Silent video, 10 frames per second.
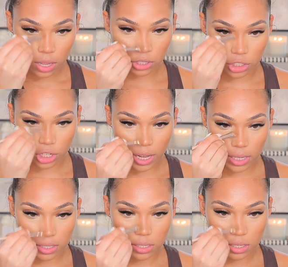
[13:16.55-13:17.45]

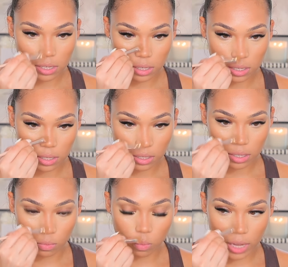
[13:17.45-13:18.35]
just
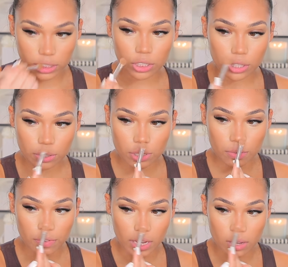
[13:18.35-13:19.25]
watching
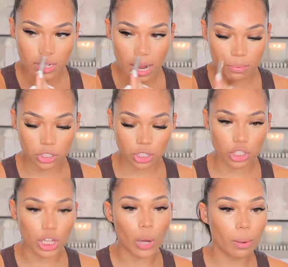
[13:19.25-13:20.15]
YouTube videos, and I was
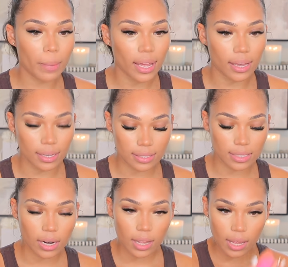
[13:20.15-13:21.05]
just so
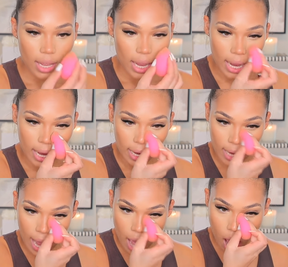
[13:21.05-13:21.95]
amazed.
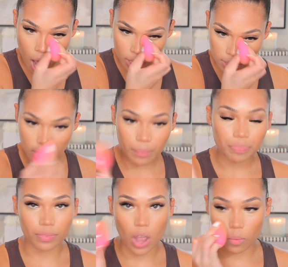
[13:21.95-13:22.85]
And honestly,
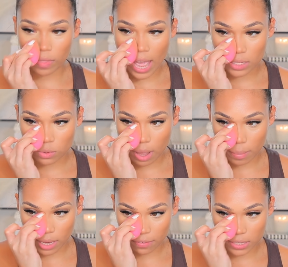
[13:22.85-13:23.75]
no, that's when my
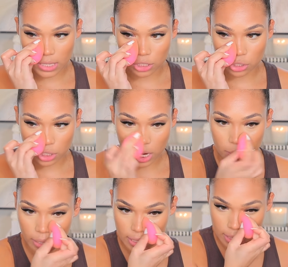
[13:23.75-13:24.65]
manifestation started,
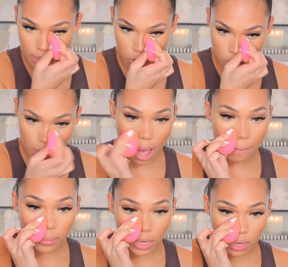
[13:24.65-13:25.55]
because I said, you know what,
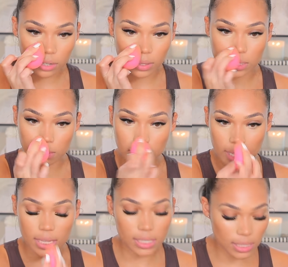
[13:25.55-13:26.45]
I'm gonna do this one
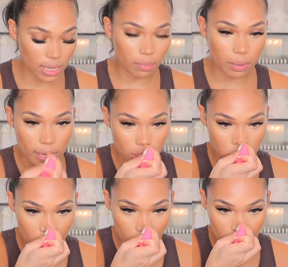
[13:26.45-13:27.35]
day. This is gonna be my
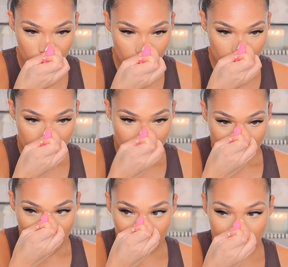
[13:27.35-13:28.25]
job.
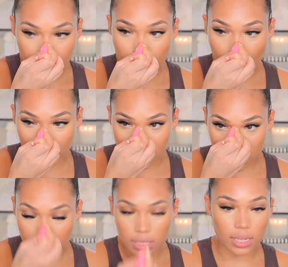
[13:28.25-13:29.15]
I'm gonna
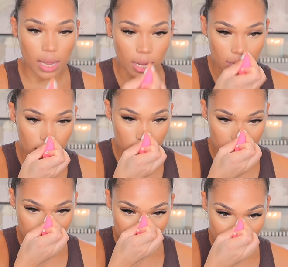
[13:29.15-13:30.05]
practice. And
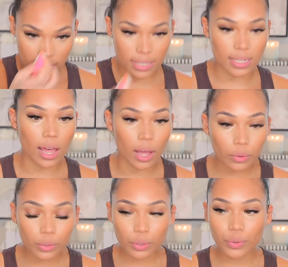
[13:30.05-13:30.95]
when I
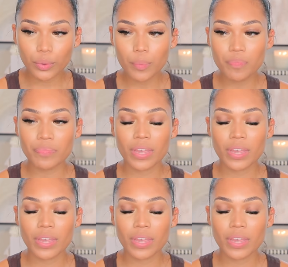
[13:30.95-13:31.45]
tell you,